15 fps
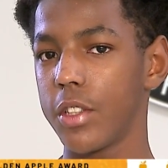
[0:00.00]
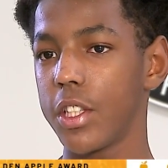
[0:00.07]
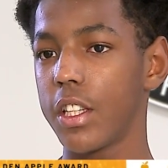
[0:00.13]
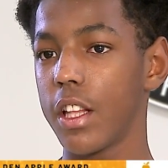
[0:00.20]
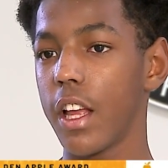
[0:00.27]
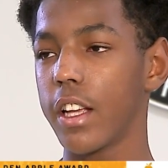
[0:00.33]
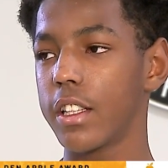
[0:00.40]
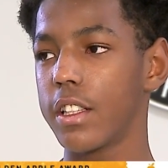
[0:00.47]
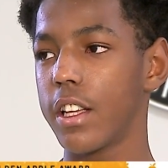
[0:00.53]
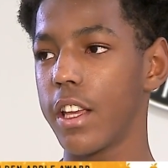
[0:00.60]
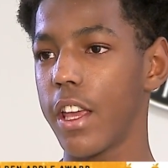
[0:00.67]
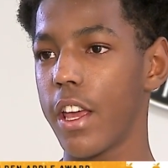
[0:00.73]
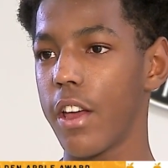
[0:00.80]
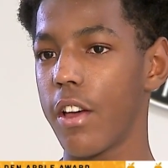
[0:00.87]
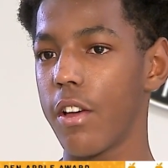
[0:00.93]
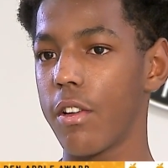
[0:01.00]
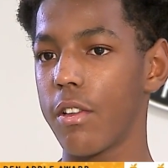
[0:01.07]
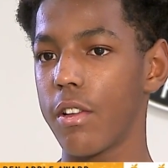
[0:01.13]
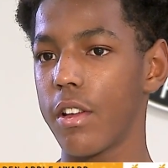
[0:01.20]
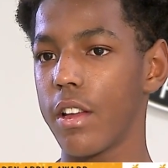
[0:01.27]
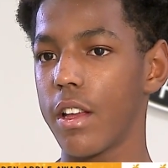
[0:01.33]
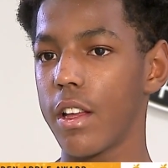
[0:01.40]
she likes to
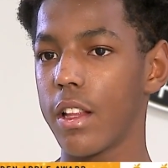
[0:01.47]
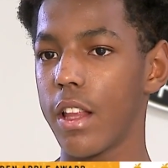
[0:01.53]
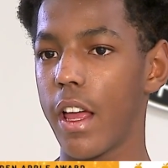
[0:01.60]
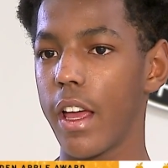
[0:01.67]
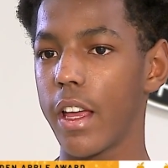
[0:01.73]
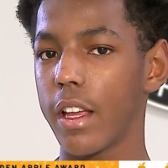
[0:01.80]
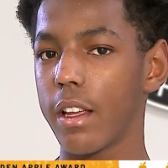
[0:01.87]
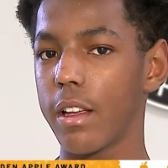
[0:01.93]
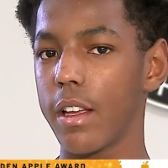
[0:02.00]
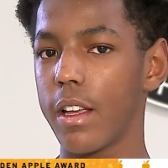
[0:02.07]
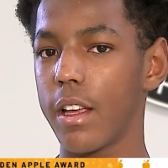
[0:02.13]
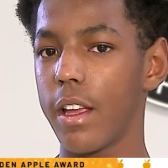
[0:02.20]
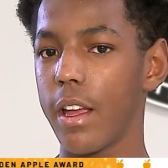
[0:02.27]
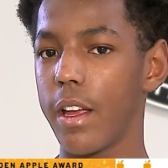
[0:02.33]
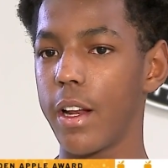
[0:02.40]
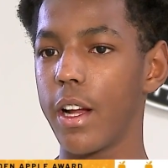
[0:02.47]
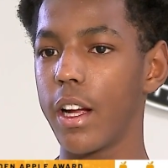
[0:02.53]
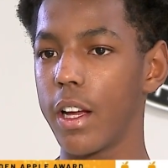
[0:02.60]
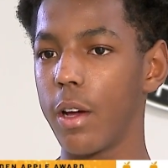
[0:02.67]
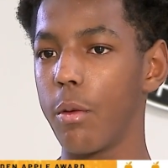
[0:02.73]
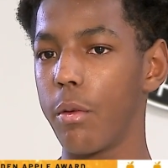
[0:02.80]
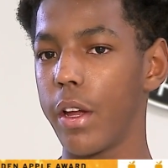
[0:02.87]
yell, in a
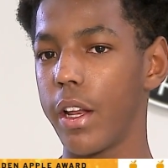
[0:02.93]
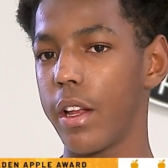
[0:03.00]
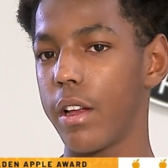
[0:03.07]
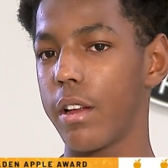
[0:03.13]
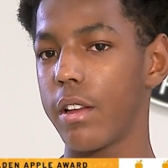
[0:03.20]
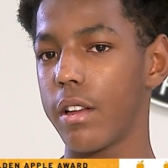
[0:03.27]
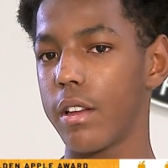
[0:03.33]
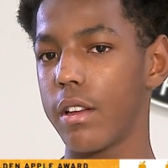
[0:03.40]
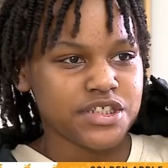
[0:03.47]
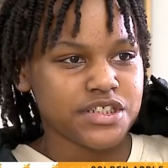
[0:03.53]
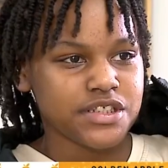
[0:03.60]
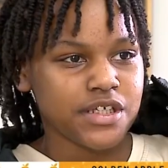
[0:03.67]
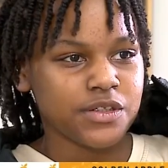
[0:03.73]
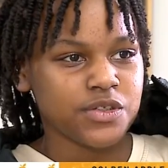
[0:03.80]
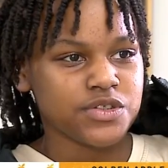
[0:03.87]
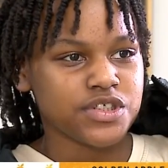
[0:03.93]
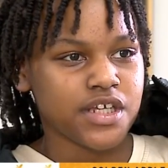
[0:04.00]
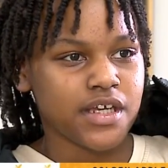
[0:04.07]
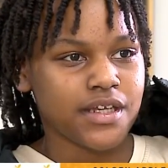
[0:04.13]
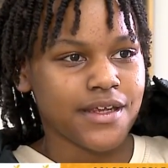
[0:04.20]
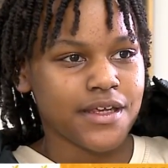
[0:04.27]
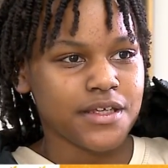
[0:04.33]
good way though. She's
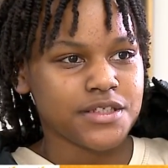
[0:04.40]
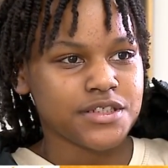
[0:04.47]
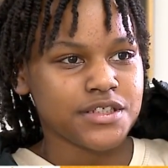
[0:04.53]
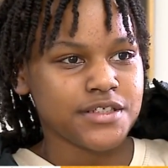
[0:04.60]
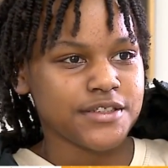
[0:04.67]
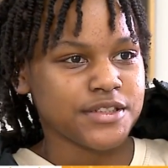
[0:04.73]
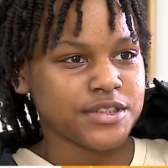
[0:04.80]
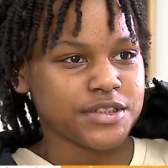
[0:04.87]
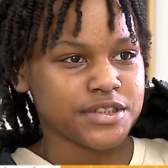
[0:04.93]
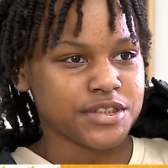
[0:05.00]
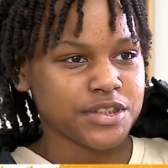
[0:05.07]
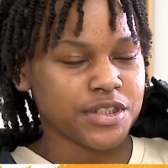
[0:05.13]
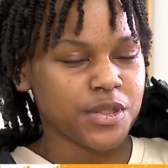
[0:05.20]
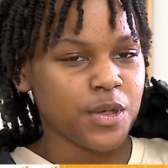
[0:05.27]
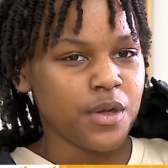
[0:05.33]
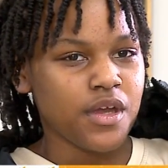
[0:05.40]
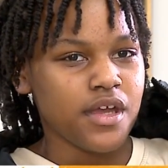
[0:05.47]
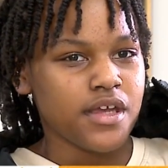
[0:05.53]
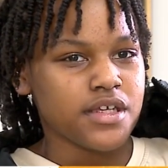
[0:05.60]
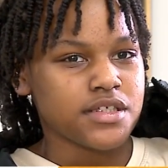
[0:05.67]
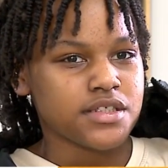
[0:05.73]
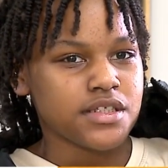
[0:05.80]
energetic, she
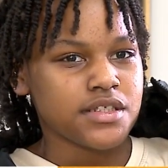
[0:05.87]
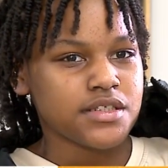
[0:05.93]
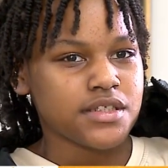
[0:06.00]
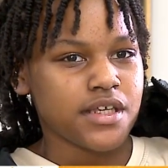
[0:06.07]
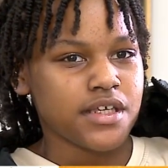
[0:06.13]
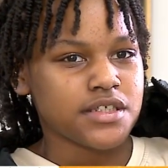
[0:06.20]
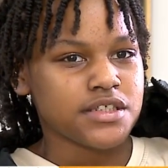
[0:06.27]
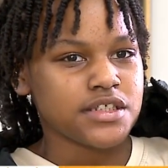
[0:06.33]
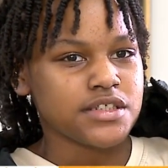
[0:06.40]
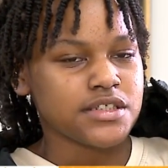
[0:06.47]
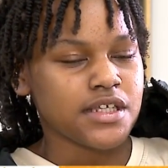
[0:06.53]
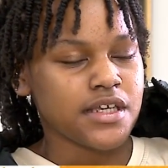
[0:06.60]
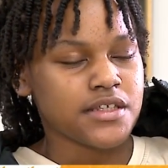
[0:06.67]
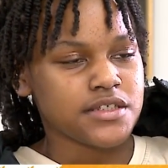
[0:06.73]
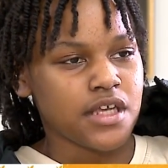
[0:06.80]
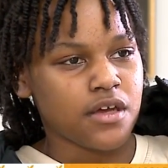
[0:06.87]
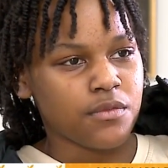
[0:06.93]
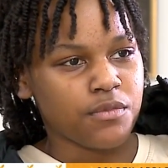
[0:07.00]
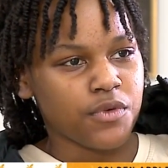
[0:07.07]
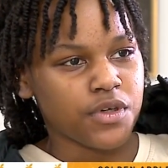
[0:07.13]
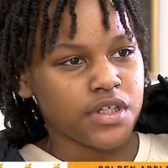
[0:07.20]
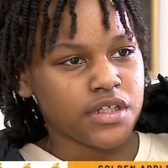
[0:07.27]
stands
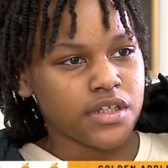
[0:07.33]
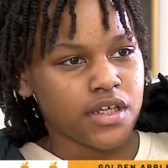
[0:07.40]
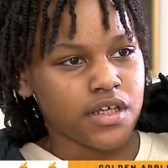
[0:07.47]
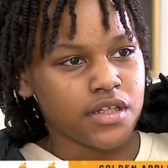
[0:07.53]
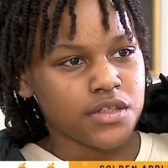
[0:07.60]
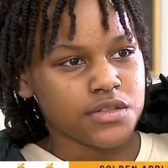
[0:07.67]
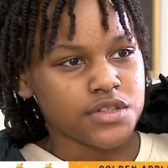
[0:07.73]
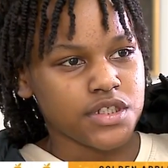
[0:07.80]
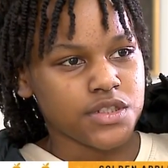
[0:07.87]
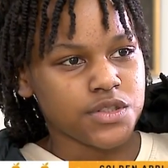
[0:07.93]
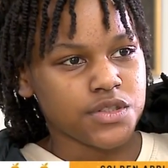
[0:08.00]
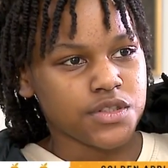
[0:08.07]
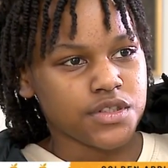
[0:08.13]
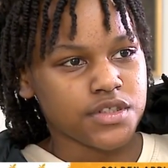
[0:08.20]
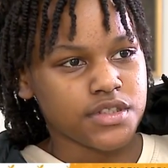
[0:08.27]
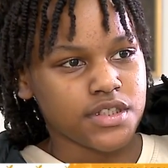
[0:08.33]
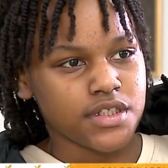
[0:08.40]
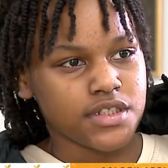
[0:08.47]
out more than the other teachers,